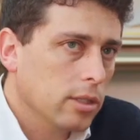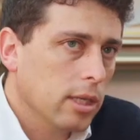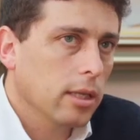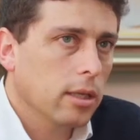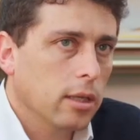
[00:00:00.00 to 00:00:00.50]

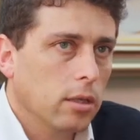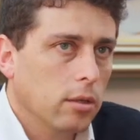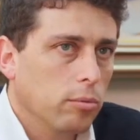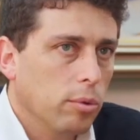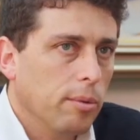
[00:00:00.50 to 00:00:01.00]
say that
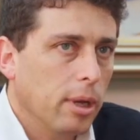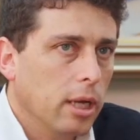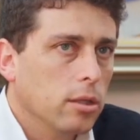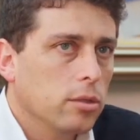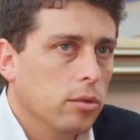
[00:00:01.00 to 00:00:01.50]
it would be
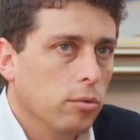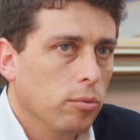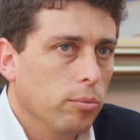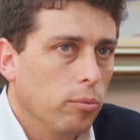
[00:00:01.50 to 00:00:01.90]
better to